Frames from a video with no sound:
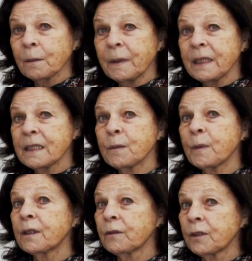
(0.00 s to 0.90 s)
piece,
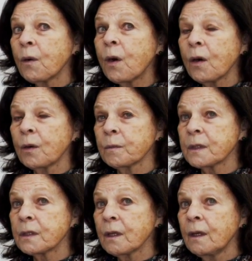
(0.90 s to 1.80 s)
but there are no
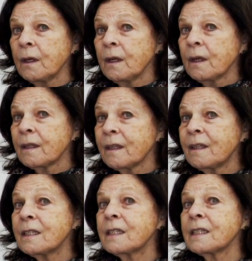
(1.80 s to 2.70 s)
homes. This